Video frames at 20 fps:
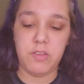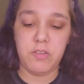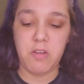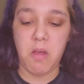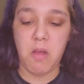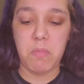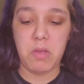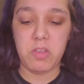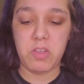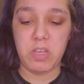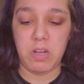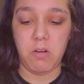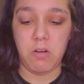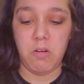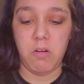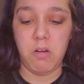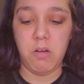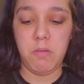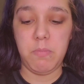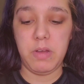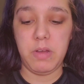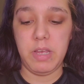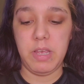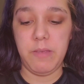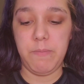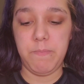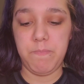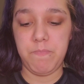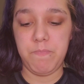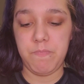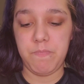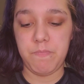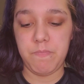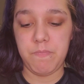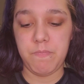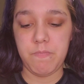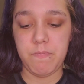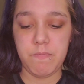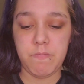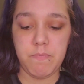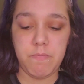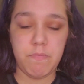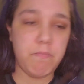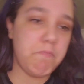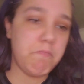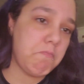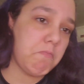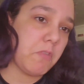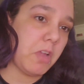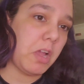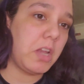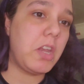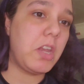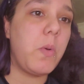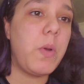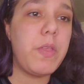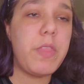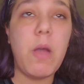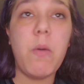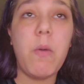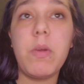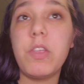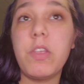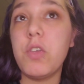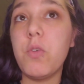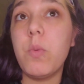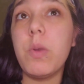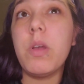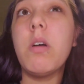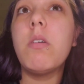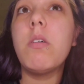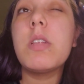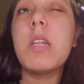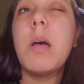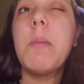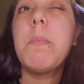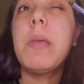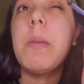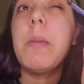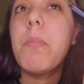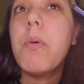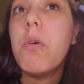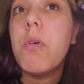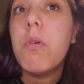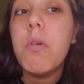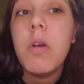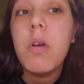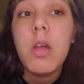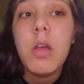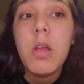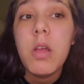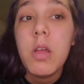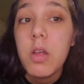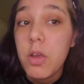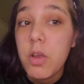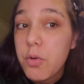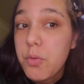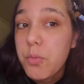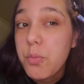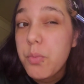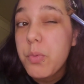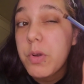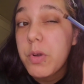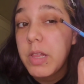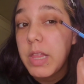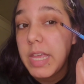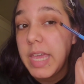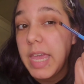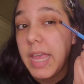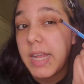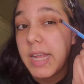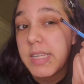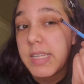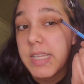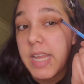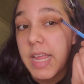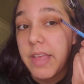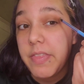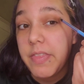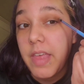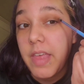not much at all, but do with that what you will. Some people really can't stand